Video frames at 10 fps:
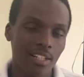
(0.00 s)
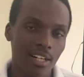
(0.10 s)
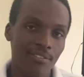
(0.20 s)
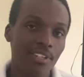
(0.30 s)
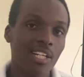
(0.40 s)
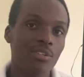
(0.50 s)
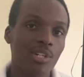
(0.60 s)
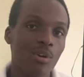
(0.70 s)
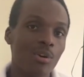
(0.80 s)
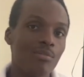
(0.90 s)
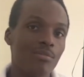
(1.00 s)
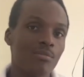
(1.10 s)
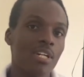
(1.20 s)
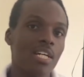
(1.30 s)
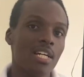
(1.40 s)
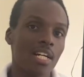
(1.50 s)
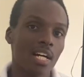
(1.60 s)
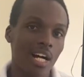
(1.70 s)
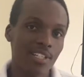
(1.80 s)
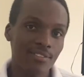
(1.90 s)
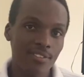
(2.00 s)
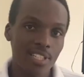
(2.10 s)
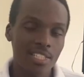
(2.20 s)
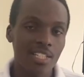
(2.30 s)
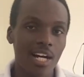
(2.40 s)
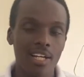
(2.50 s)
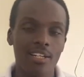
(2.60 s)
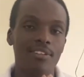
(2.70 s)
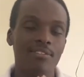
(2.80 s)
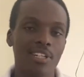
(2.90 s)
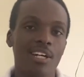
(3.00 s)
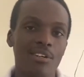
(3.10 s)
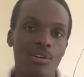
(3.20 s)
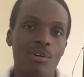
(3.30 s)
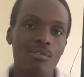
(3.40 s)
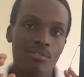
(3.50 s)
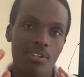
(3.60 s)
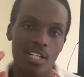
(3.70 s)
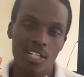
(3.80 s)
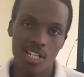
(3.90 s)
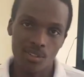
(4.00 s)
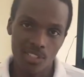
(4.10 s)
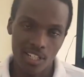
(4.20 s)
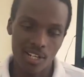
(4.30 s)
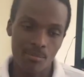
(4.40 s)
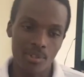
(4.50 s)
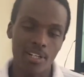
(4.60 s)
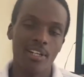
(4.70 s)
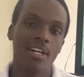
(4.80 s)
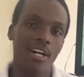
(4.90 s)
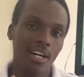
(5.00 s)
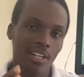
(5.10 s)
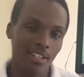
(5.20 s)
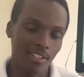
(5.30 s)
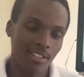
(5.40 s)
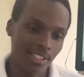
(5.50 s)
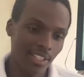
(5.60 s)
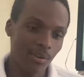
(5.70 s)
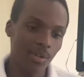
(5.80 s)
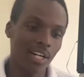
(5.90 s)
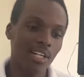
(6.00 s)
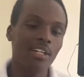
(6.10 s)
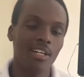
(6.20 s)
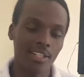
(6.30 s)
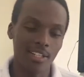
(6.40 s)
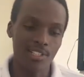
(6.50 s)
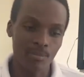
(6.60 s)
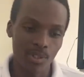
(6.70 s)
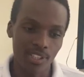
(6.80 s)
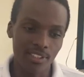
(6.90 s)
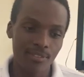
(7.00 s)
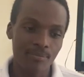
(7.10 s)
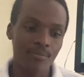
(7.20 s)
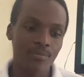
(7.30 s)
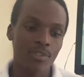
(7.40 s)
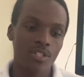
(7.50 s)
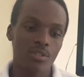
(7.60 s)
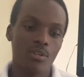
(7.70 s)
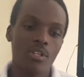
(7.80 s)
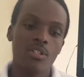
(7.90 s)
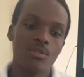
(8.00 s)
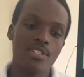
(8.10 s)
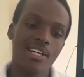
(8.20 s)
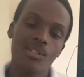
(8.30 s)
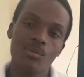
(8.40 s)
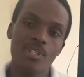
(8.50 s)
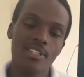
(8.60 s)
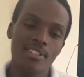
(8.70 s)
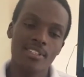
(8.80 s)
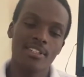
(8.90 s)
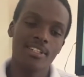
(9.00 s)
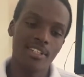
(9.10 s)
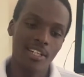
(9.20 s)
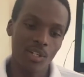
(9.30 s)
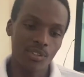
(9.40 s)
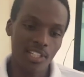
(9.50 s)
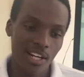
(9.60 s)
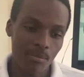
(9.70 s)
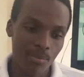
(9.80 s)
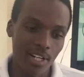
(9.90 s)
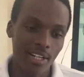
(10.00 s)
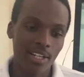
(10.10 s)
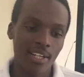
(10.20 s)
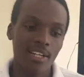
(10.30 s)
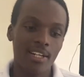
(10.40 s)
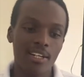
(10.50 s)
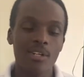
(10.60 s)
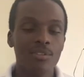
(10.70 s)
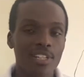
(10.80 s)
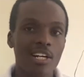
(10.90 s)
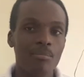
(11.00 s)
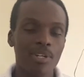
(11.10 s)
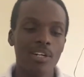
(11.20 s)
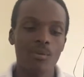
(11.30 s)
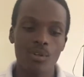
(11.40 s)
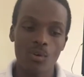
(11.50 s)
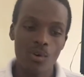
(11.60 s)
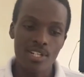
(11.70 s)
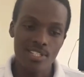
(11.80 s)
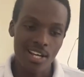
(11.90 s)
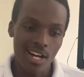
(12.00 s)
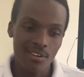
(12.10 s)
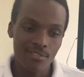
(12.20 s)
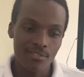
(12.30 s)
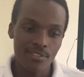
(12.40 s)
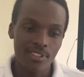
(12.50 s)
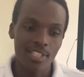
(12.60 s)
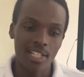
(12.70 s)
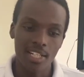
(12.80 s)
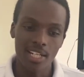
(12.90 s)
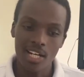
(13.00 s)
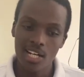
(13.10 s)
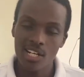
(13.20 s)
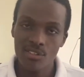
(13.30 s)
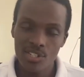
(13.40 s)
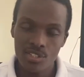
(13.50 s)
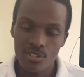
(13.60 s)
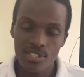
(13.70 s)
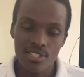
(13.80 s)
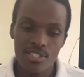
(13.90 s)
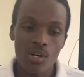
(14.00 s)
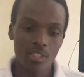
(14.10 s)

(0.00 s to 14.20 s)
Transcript: a fingering of catfish and fingering of Nile tilapia. And here we are at that point. So to start with, Nile tilapia. Nile tilapia will always have dark colorations